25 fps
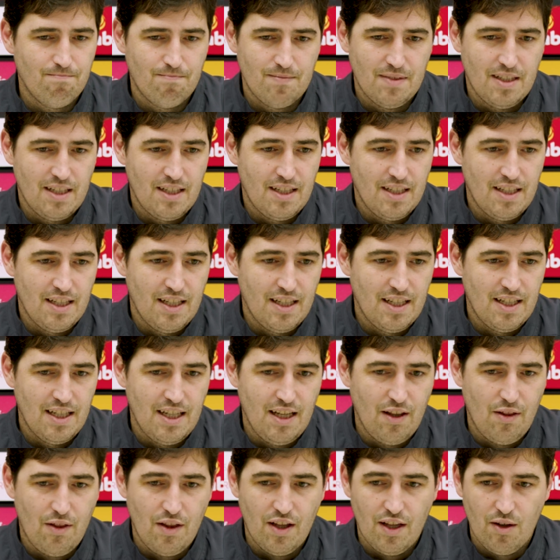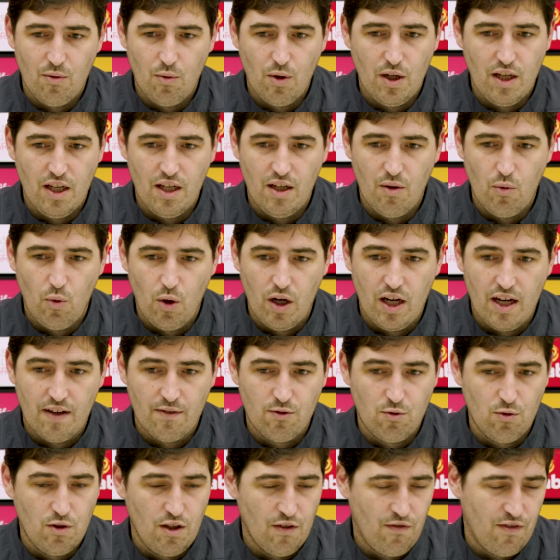and uh, I think we we have
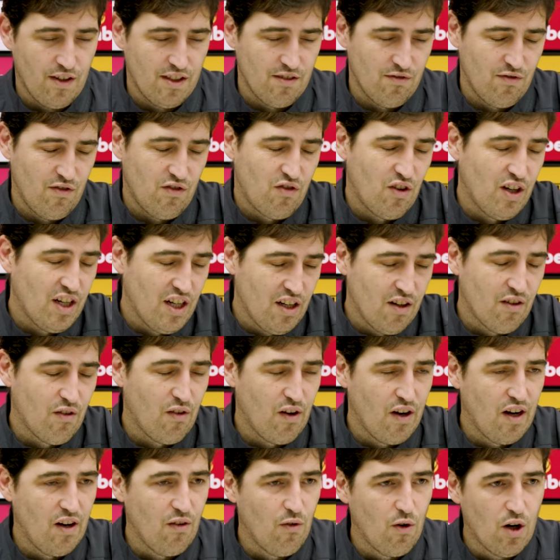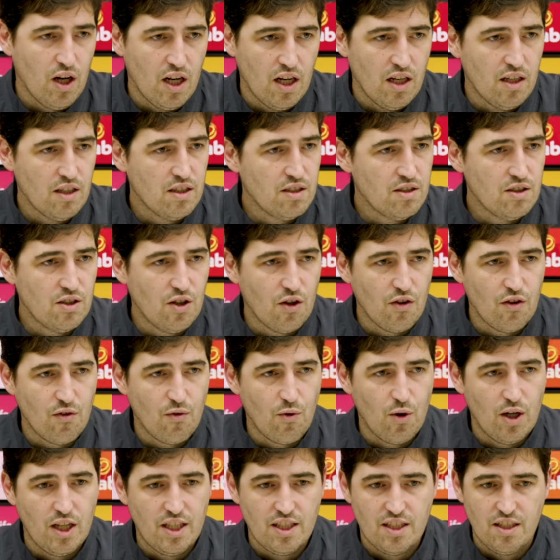to defend really really well.
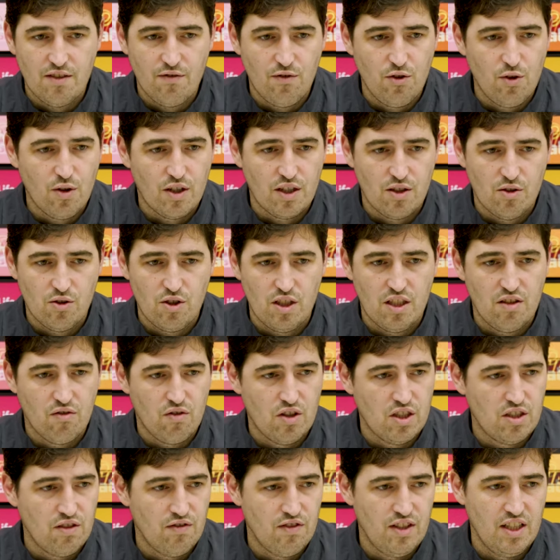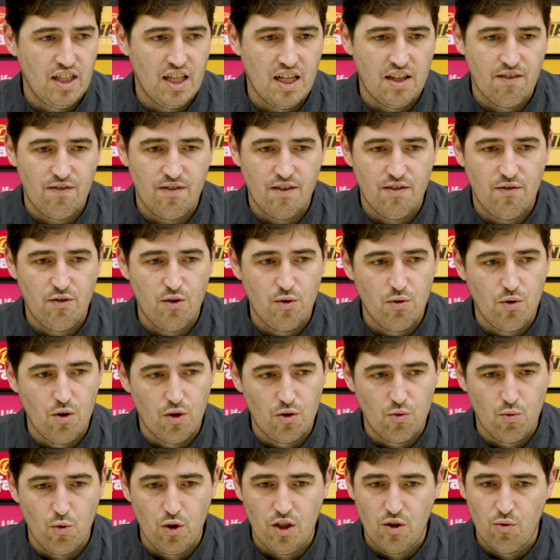Otherwise, if you are not aggressive enough, if you
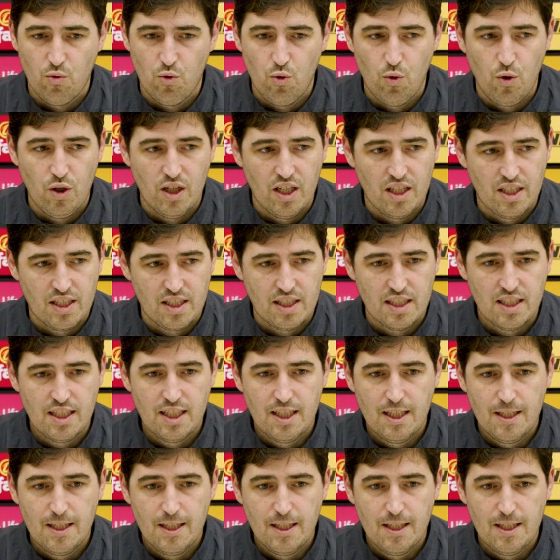don't win duels,